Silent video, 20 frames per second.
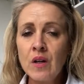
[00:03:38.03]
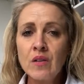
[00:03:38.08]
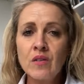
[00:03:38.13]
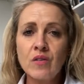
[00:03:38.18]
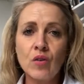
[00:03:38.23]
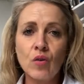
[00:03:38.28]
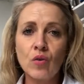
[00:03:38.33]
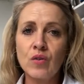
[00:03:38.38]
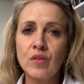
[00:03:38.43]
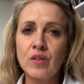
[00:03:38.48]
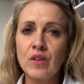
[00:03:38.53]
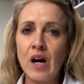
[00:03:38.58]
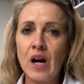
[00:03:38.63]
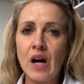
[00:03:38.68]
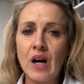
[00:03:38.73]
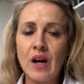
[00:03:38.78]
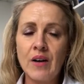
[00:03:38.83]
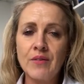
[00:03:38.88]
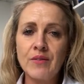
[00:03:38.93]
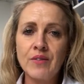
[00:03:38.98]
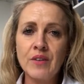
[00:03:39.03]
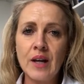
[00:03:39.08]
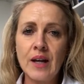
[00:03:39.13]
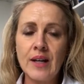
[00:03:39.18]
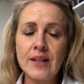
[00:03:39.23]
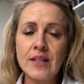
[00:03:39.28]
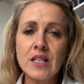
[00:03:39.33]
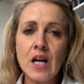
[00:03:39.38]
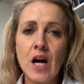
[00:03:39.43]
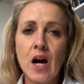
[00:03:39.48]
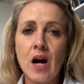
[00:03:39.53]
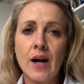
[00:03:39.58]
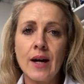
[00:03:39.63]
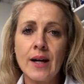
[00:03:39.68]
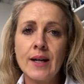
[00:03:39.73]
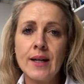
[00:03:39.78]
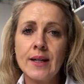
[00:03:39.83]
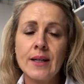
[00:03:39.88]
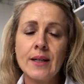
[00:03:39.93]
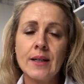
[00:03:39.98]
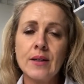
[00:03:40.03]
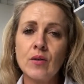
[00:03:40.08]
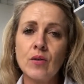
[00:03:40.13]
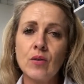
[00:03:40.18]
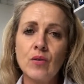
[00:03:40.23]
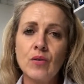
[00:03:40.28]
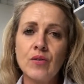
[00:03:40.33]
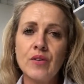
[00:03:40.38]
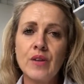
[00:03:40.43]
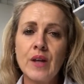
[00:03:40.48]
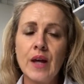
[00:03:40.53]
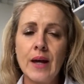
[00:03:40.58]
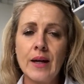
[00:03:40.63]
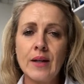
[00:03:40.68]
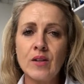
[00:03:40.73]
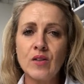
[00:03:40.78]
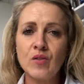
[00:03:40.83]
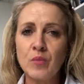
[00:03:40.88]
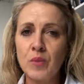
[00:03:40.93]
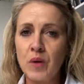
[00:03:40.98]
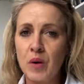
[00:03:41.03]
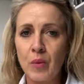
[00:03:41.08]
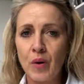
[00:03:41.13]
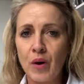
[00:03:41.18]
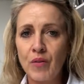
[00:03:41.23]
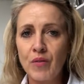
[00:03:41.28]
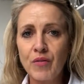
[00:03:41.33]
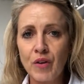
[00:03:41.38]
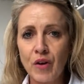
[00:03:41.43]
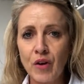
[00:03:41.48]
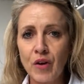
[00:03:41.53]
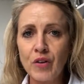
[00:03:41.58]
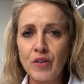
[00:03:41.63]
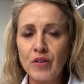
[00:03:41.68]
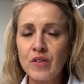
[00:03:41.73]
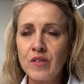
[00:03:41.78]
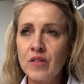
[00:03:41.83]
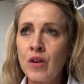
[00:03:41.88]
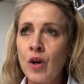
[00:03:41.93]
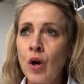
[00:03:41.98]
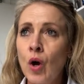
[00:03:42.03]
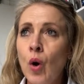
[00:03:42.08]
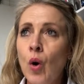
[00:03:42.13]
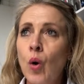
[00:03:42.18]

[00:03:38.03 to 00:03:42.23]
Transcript: silk scarves and high heels and mobile phones.